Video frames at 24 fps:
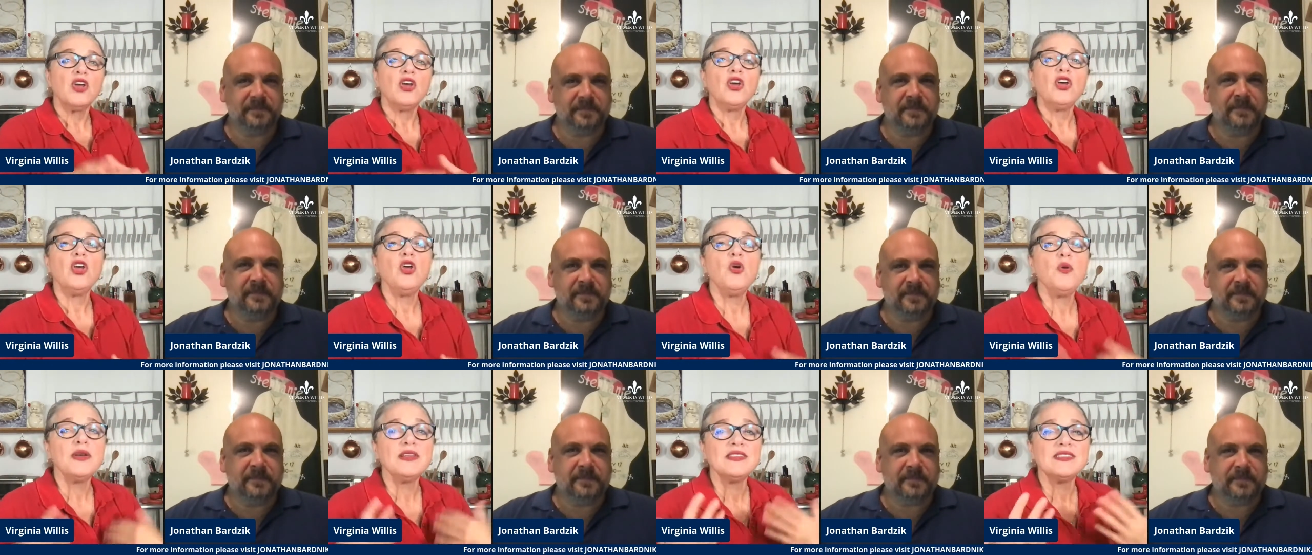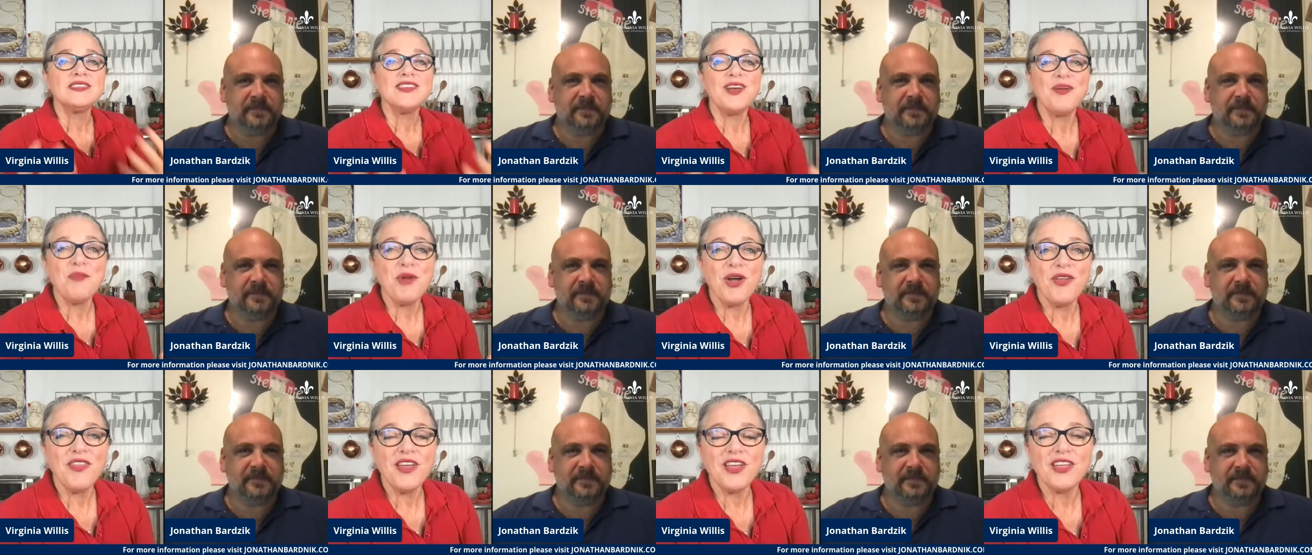Speaker 1: who is
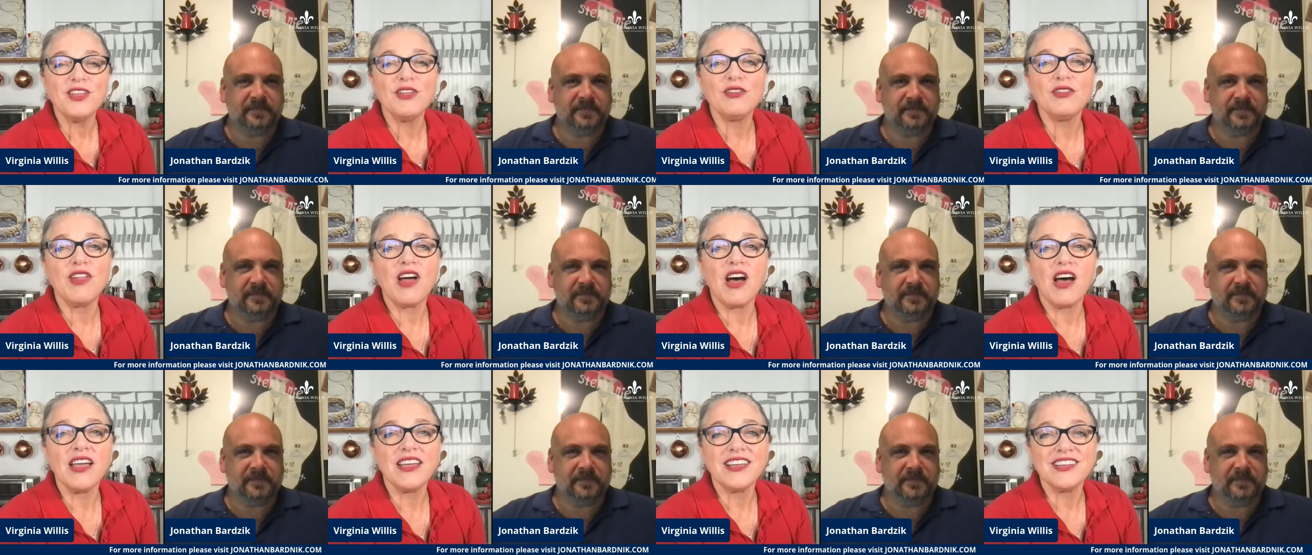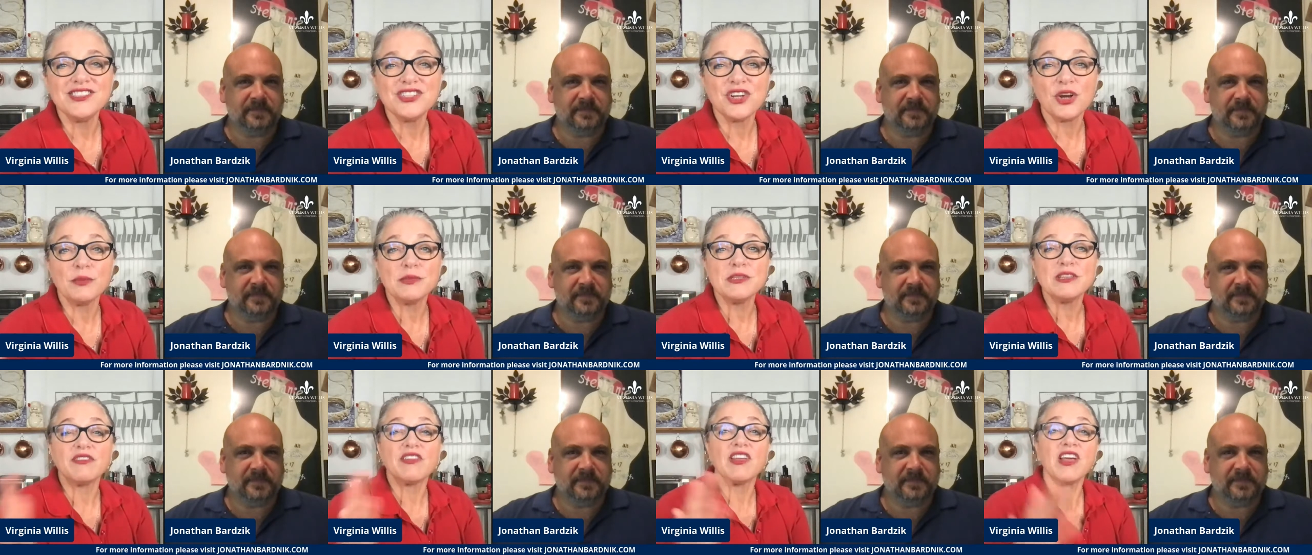someone that you like in
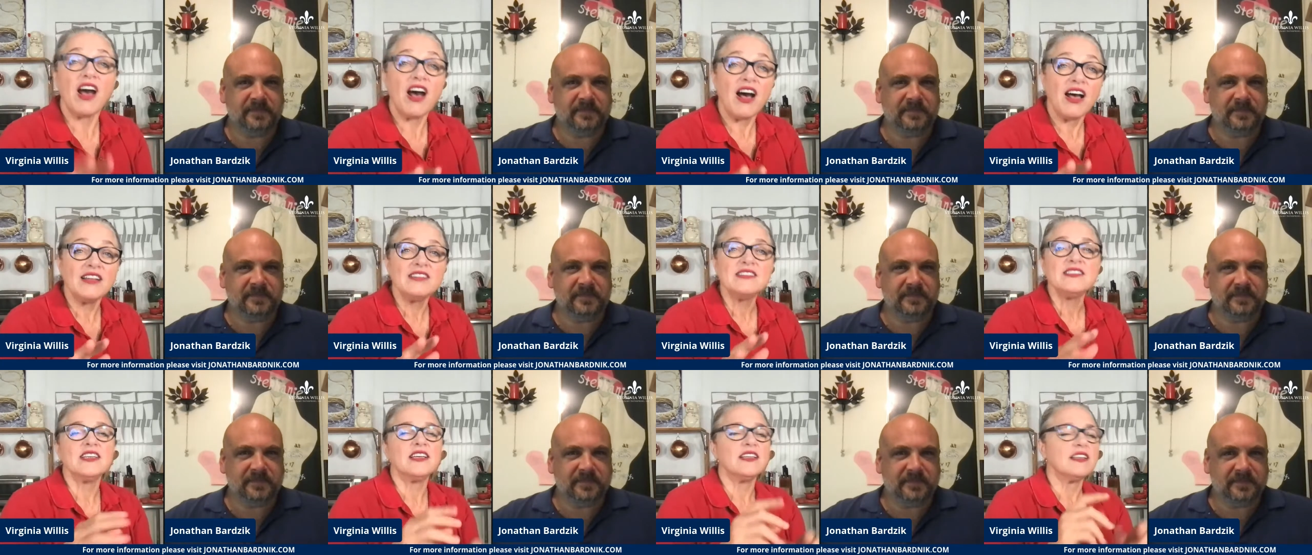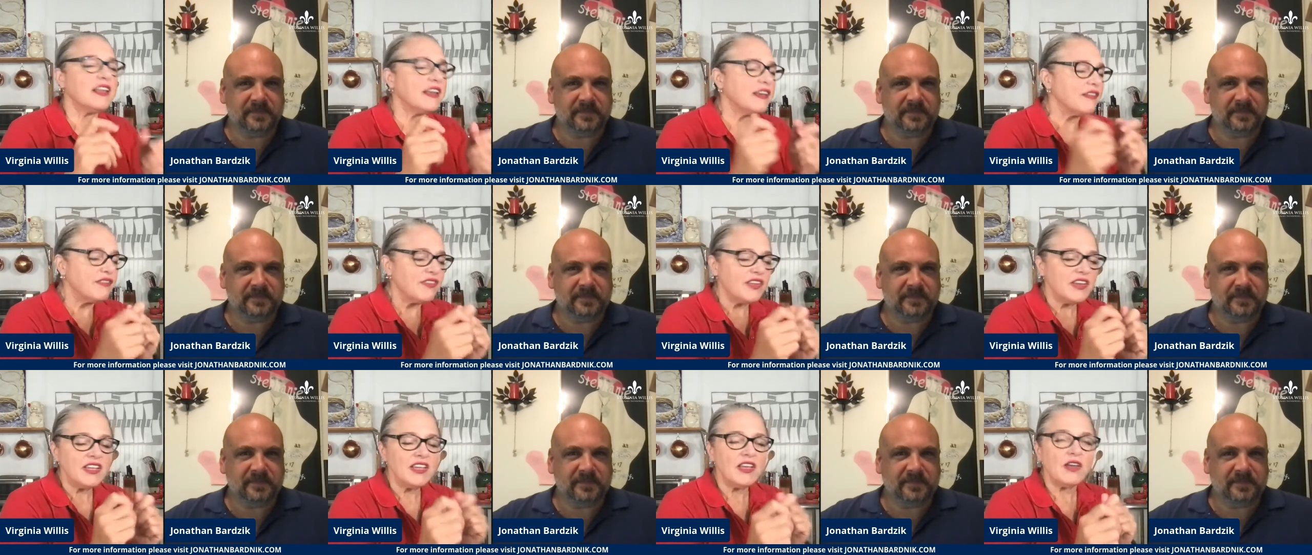terms of content like
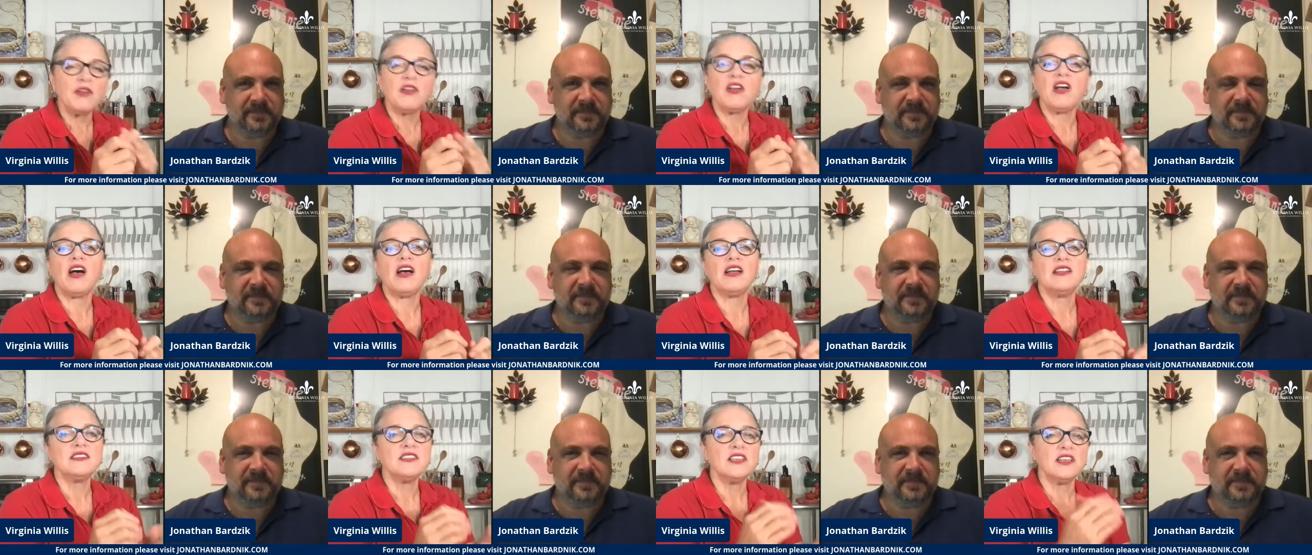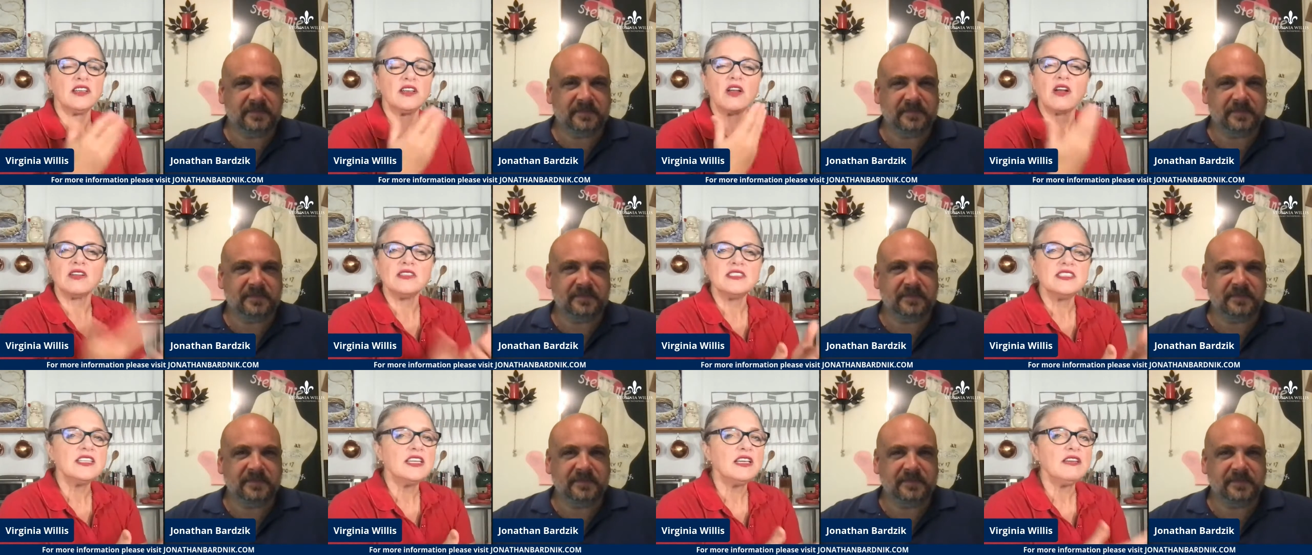video content
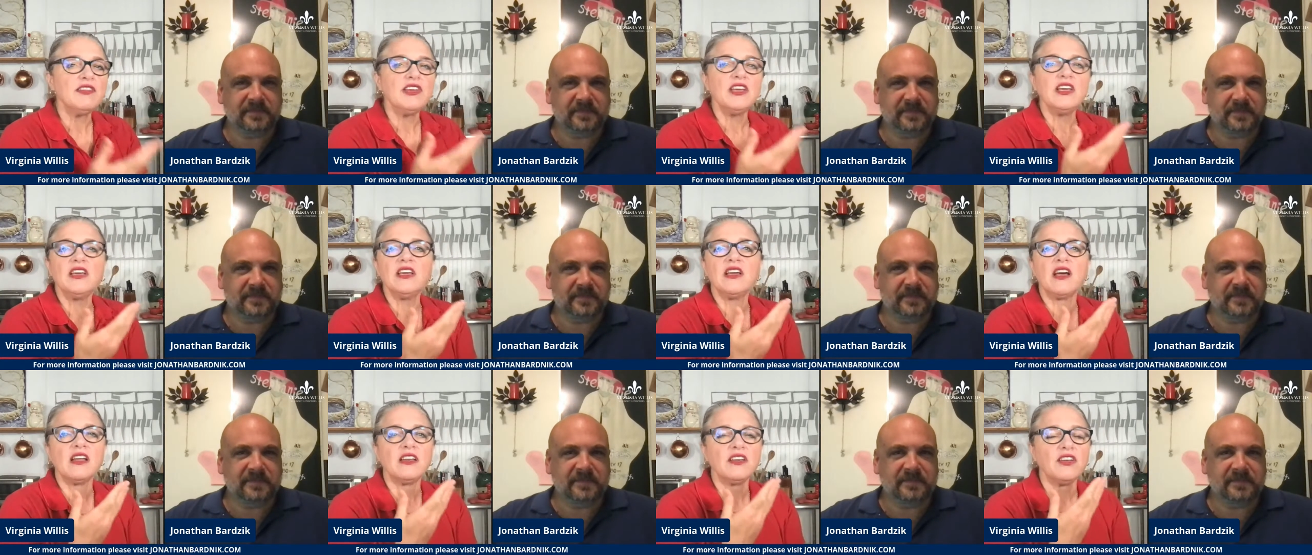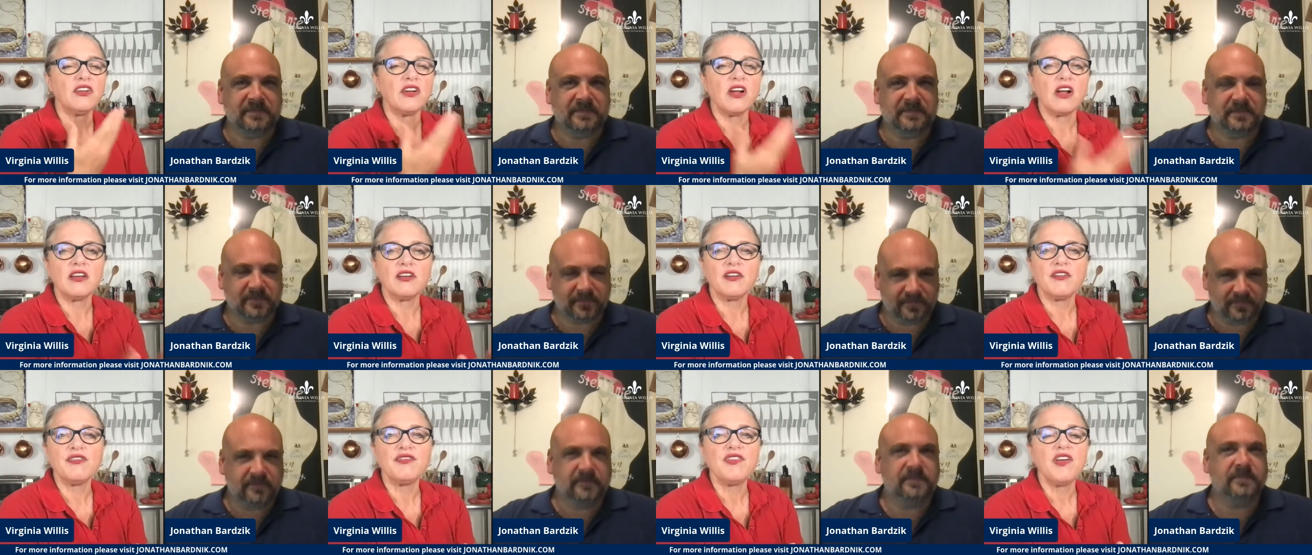on tv on your
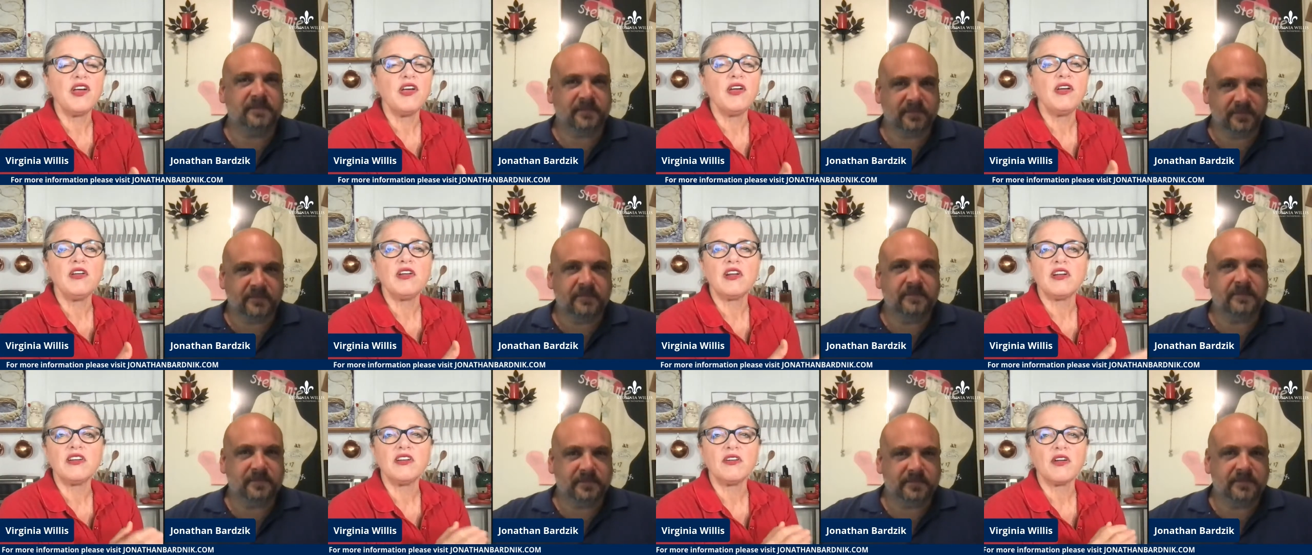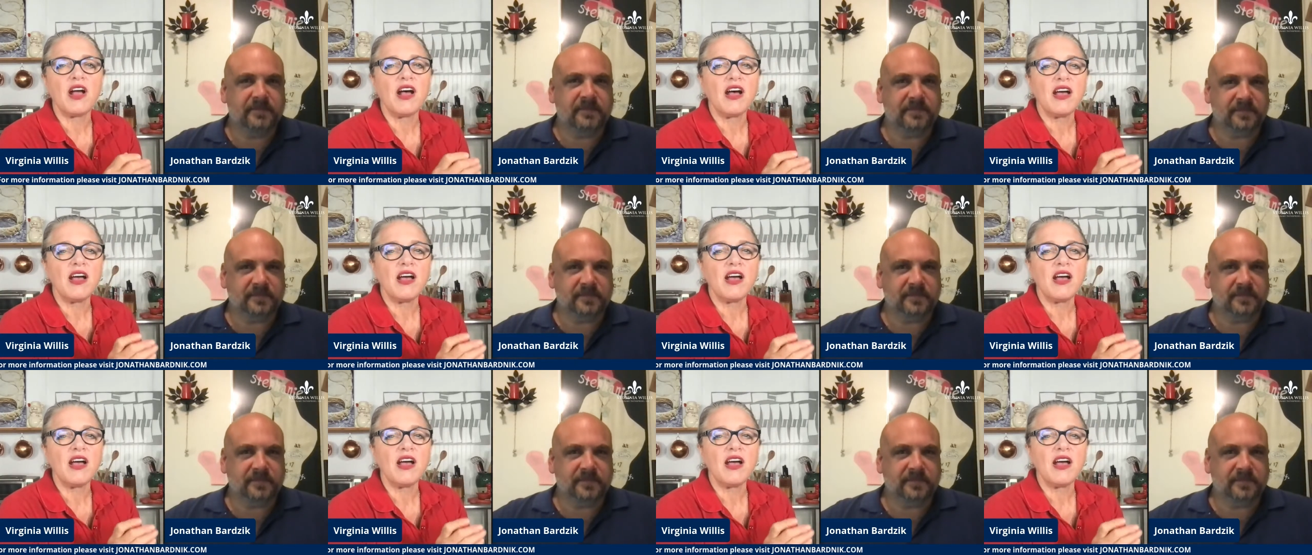on your phone on your